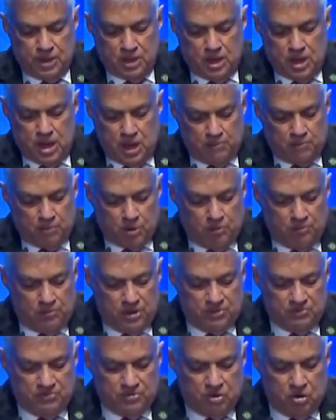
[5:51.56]
Our
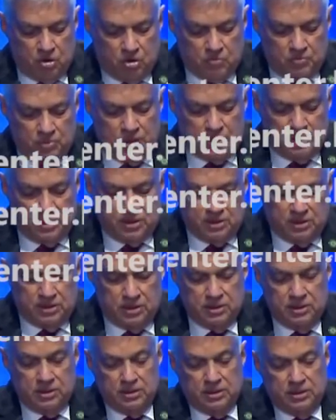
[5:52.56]
problems are augmented
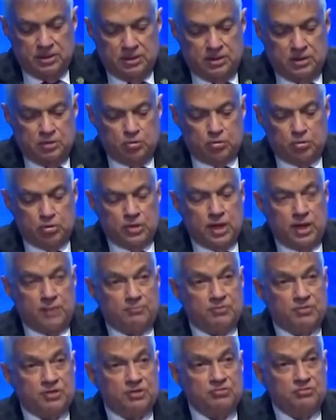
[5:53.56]
due to the
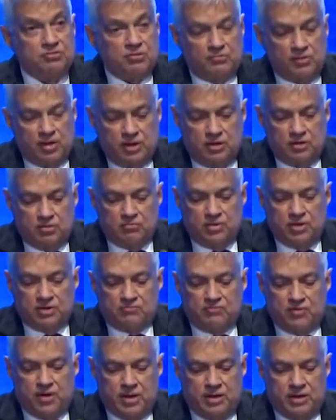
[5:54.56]
absence of
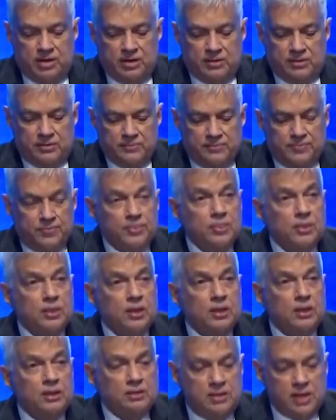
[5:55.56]
adequate funding.
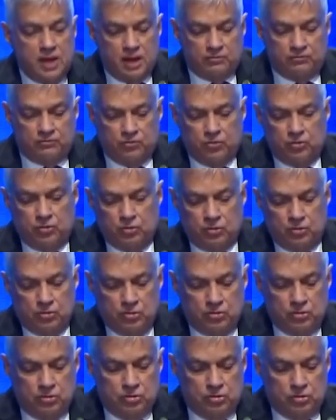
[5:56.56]
Therefore,
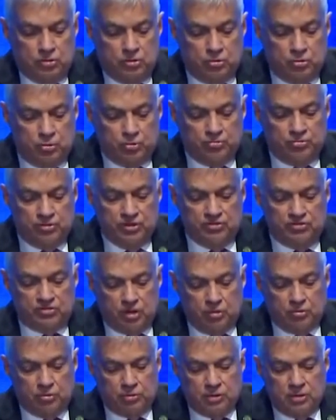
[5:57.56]
those in
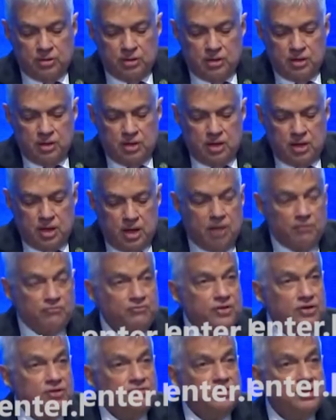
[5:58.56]
South are
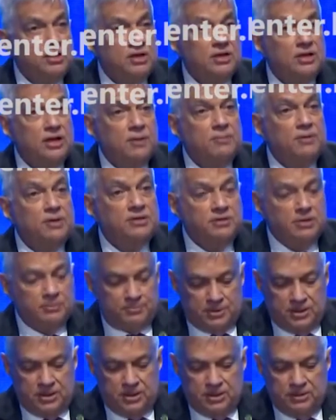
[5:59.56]
facing a double
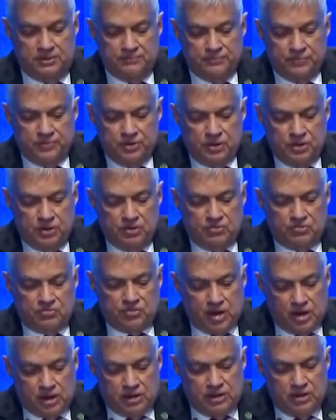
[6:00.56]
jeopardy,
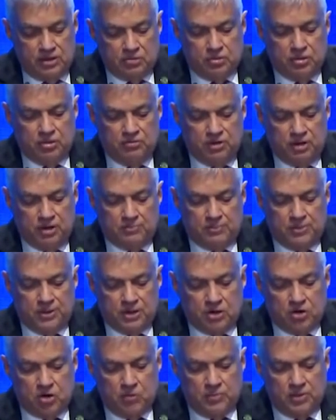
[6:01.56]
struggling to develop
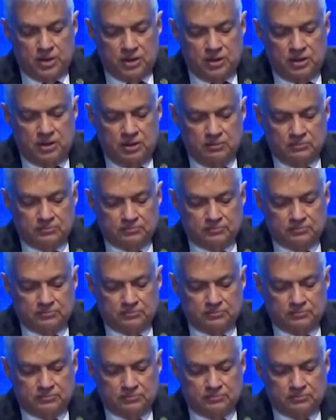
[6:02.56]
economically